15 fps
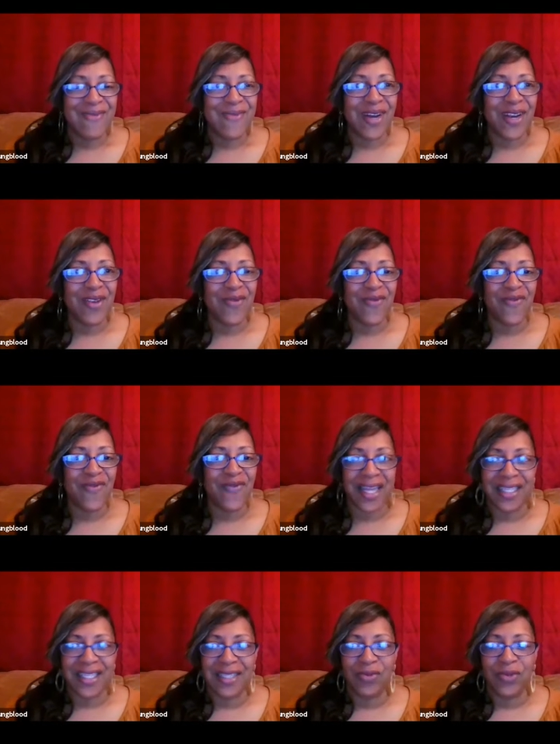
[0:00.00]
What
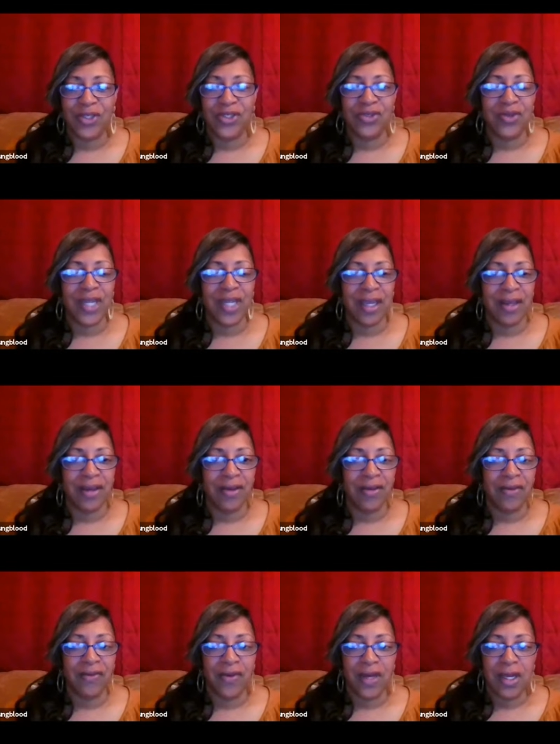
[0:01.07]
advice would you give